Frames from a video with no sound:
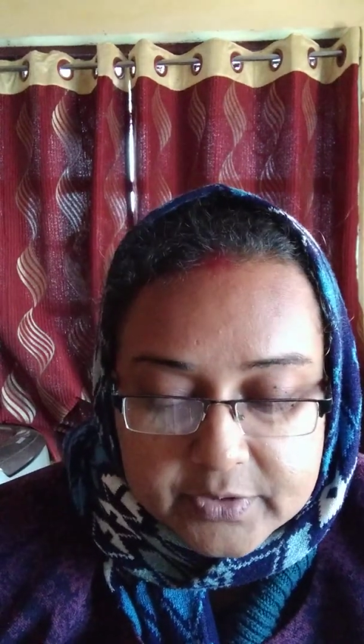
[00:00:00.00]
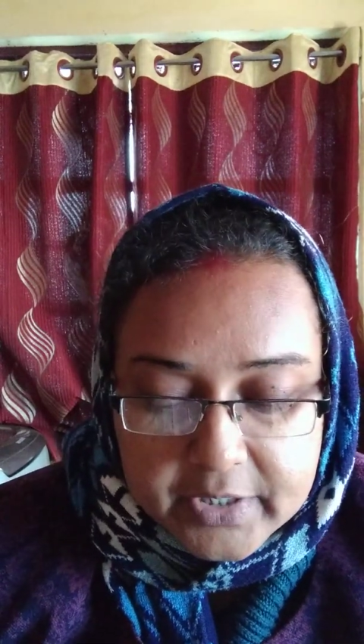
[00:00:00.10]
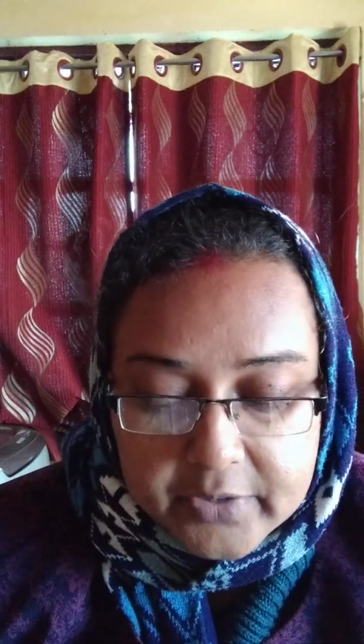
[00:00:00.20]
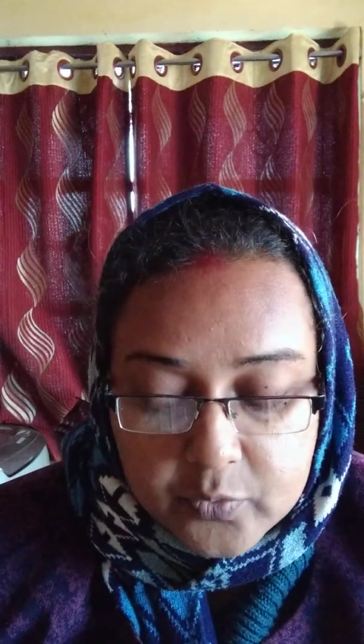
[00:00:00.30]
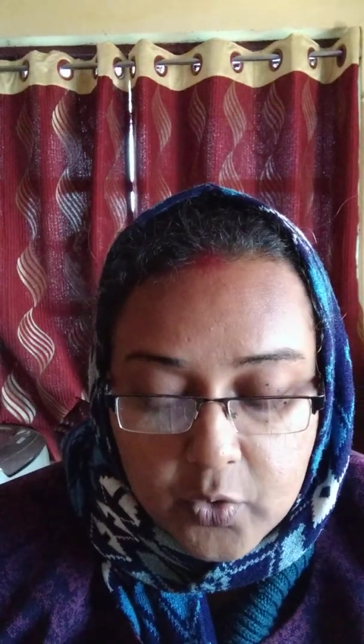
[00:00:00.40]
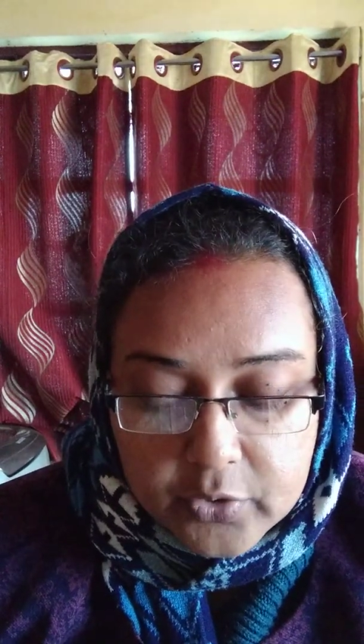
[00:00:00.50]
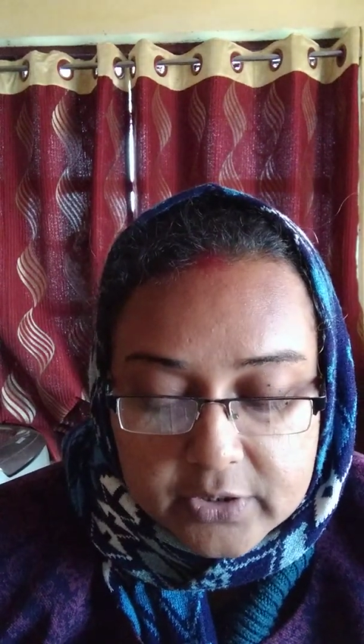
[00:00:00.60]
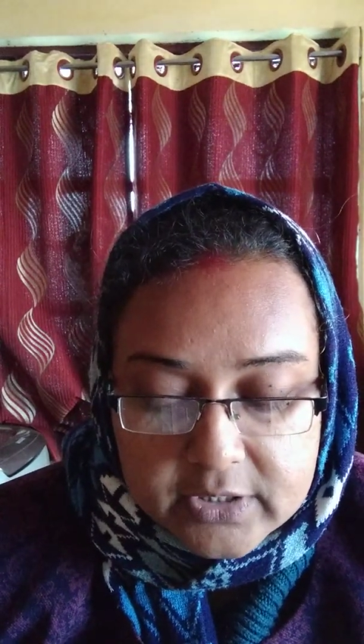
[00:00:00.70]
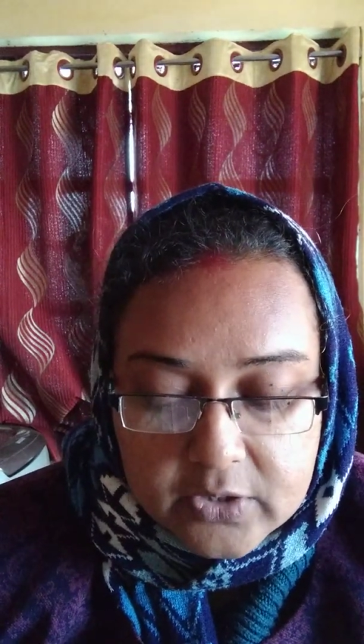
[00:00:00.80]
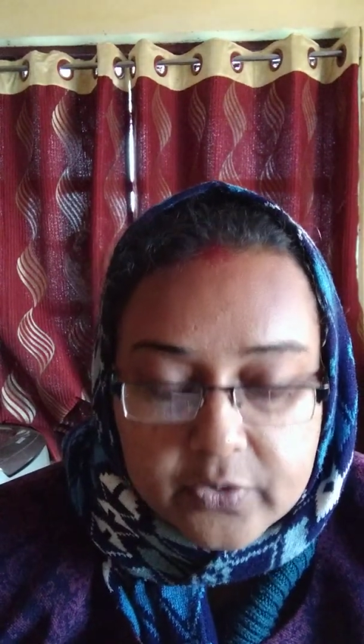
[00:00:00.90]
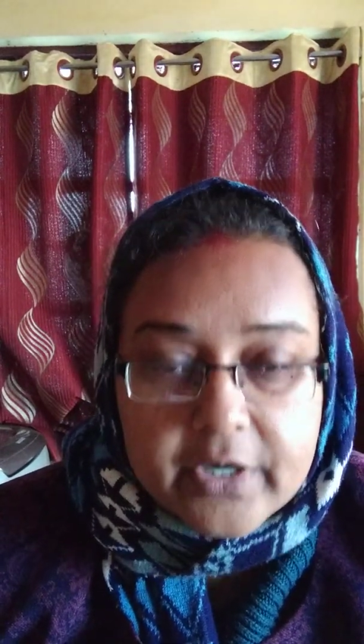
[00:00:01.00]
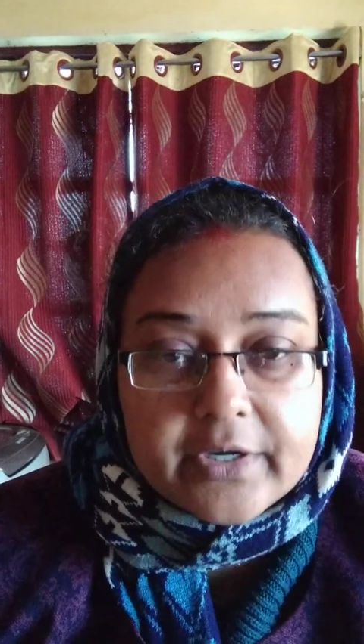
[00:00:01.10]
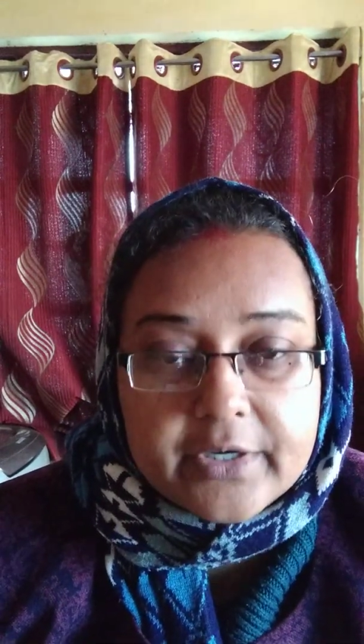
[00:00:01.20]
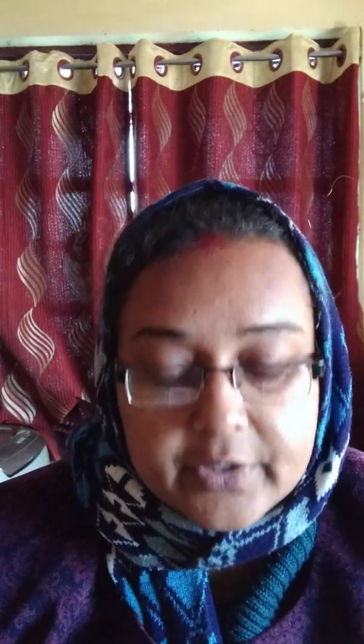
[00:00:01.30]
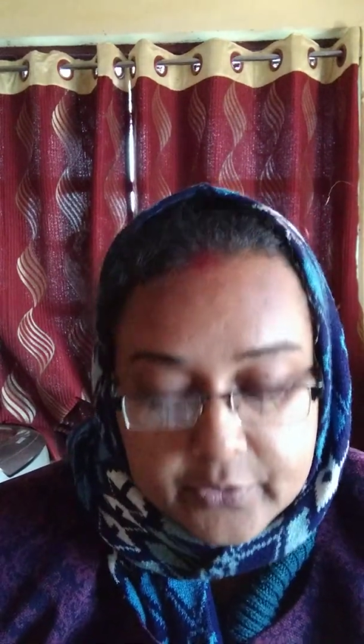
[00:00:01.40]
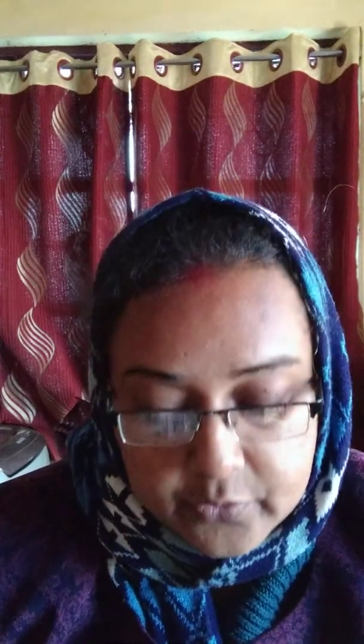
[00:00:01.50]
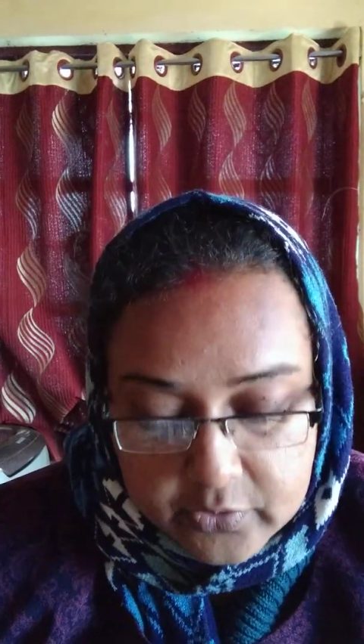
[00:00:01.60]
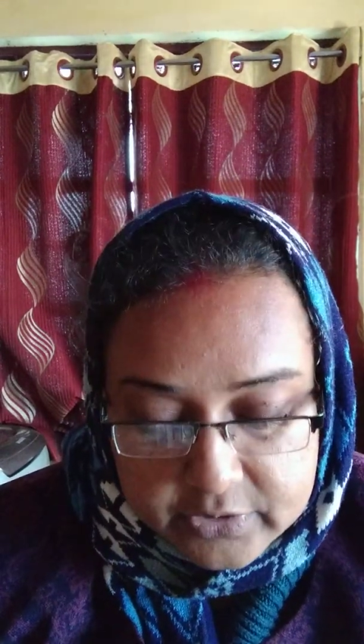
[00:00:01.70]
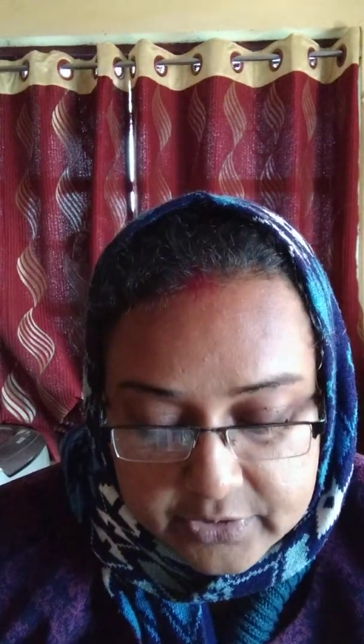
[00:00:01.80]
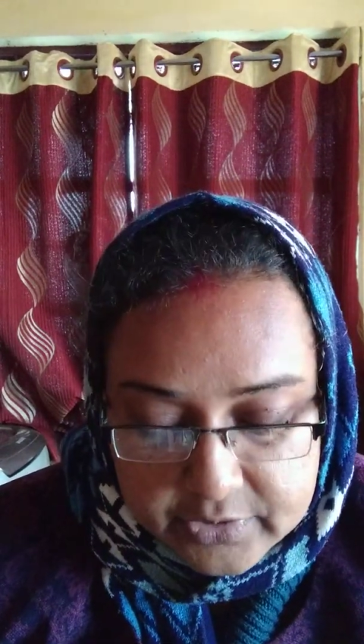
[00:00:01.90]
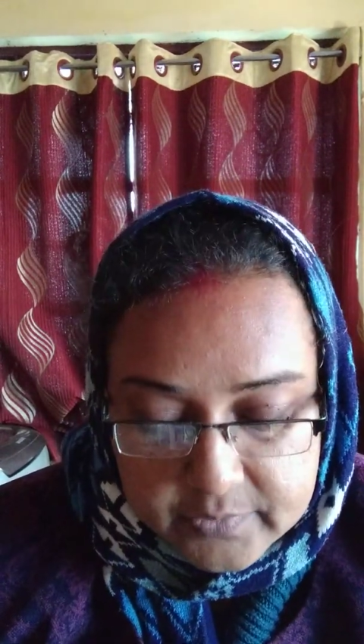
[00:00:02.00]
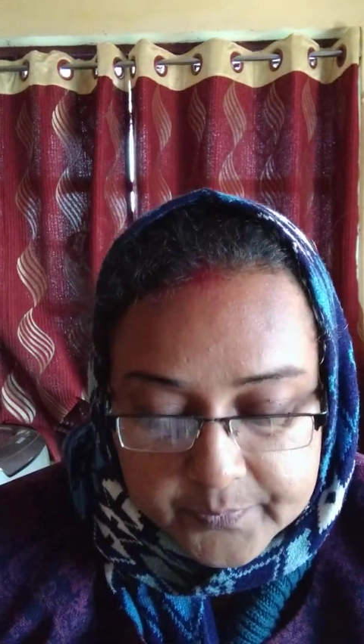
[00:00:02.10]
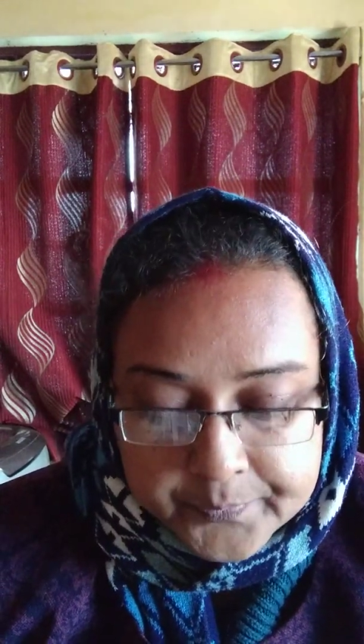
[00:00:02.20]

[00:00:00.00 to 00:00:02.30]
The headquarters are located in New York City.